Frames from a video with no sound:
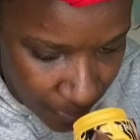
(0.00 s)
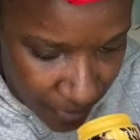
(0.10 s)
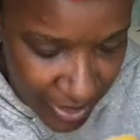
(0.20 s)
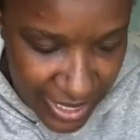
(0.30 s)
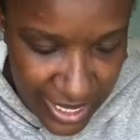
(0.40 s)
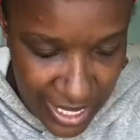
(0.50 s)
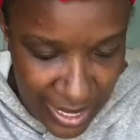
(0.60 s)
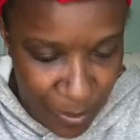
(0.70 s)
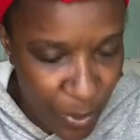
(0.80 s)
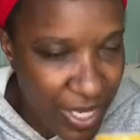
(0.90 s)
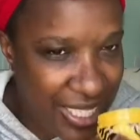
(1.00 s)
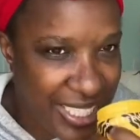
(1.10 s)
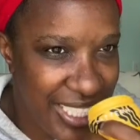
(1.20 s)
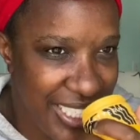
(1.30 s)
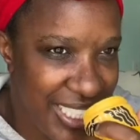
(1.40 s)
the same. What is
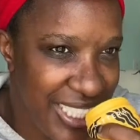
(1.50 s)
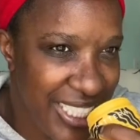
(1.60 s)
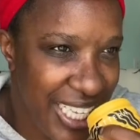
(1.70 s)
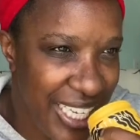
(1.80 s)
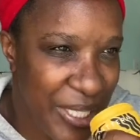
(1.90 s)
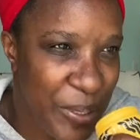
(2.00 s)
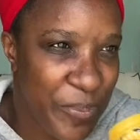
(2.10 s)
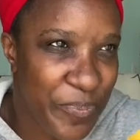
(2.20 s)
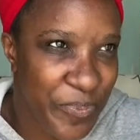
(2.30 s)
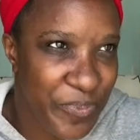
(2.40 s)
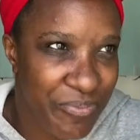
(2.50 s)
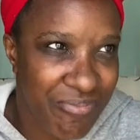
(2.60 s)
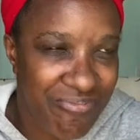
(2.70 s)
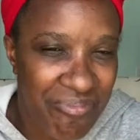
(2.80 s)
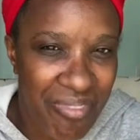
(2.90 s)
this? This is like
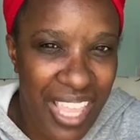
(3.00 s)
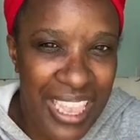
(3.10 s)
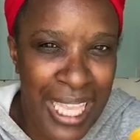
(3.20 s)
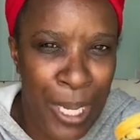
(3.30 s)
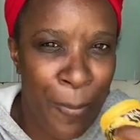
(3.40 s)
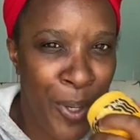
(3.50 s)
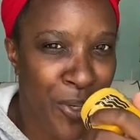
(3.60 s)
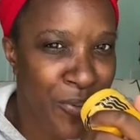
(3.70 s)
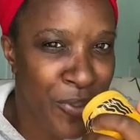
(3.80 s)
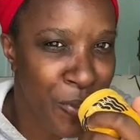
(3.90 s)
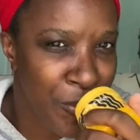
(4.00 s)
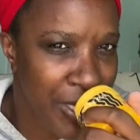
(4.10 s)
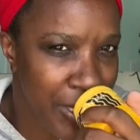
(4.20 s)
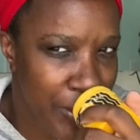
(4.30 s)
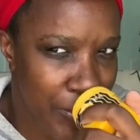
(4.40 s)
a
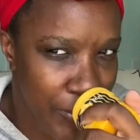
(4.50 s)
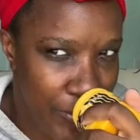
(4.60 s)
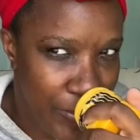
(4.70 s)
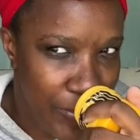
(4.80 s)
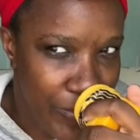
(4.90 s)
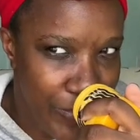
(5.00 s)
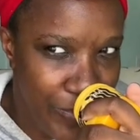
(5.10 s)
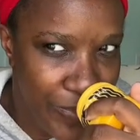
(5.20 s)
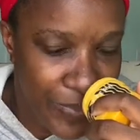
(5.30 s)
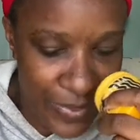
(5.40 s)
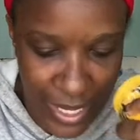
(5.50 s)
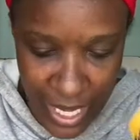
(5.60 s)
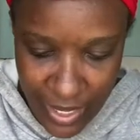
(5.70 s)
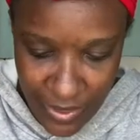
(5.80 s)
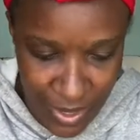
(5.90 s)
perfumey, I
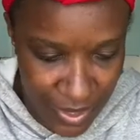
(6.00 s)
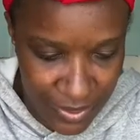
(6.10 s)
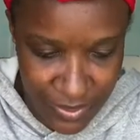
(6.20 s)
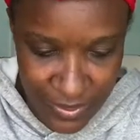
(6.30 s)
don't know.